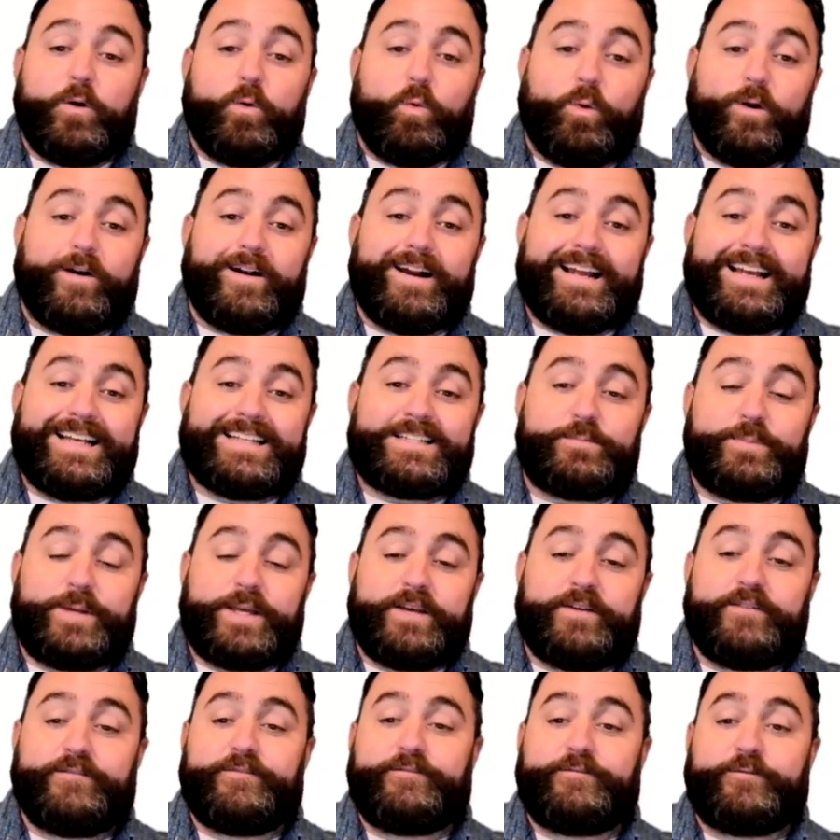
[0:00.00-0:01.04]
where it's
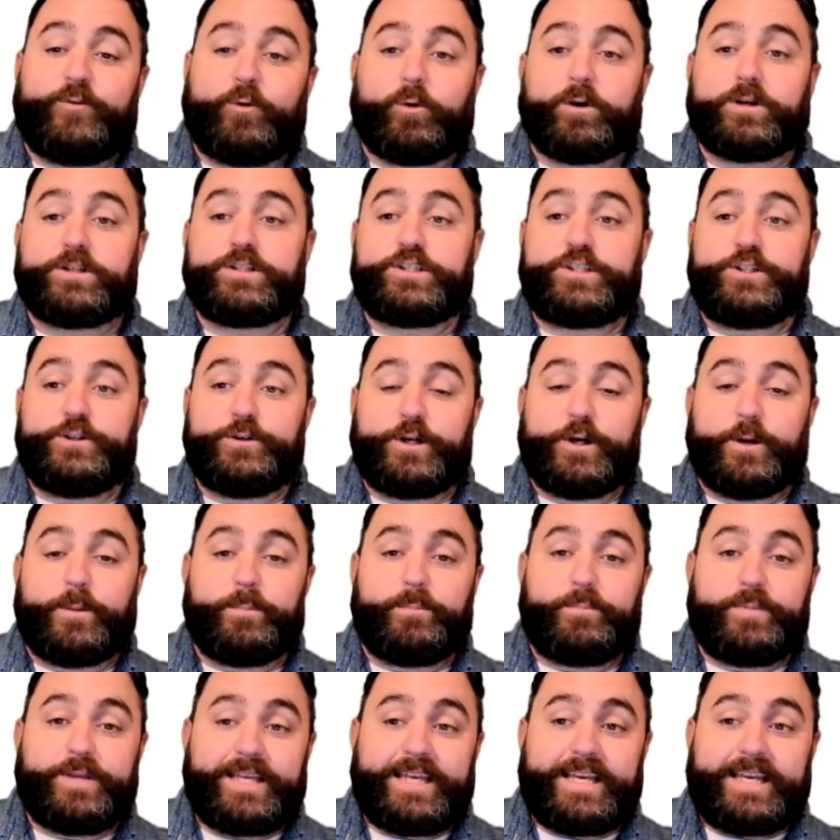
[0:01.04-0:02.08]
being forced to
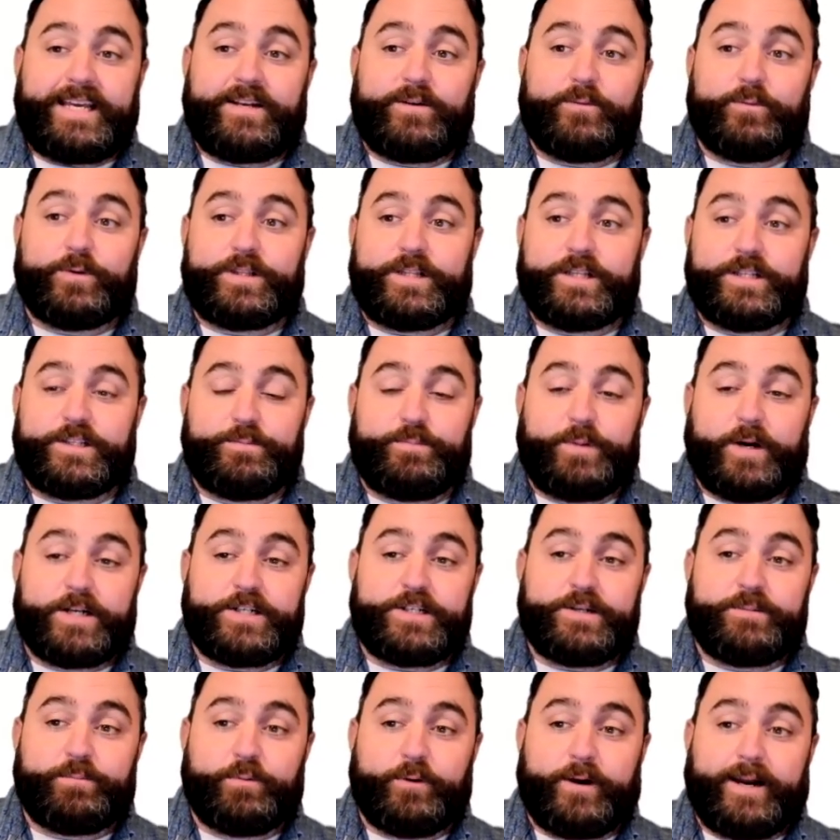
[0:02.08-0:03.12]
compete with its
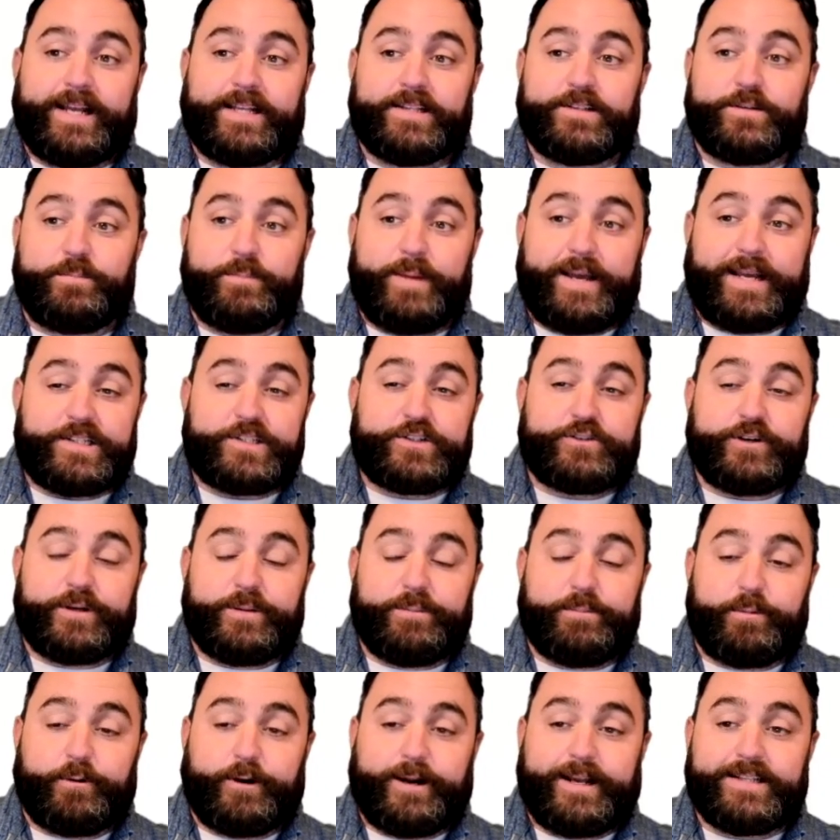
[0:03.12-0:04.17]
budget brands,
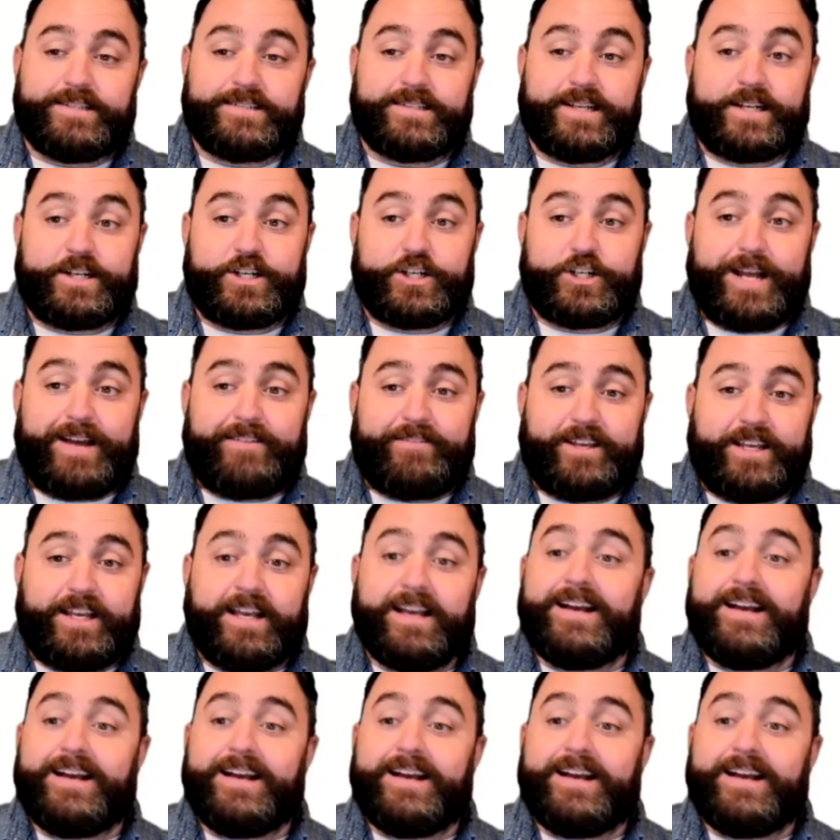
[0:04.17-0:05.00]
mainstream brands like Chevy,